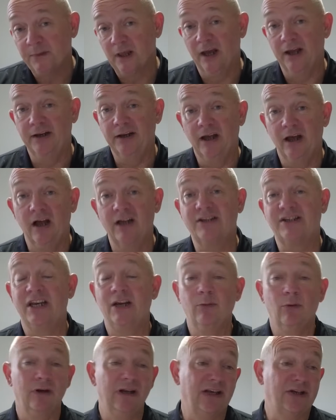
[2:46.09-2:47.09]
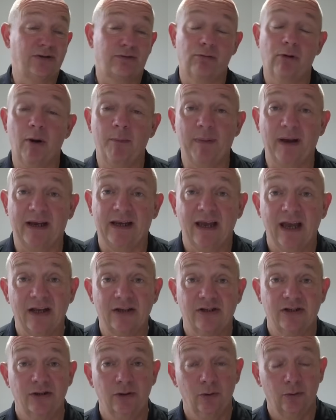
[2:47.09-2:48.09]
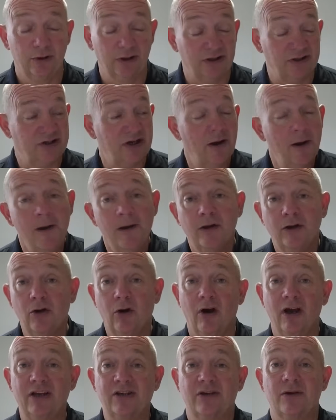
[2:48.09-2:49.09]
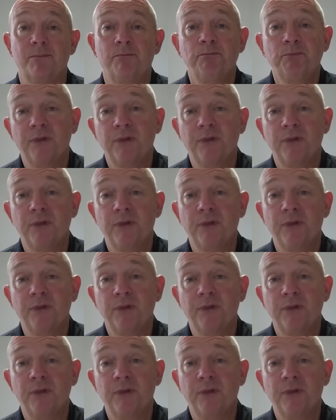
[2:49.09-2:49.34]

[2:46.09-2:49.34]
And I'll tell you what, let's throw it back out to the audience. Guys,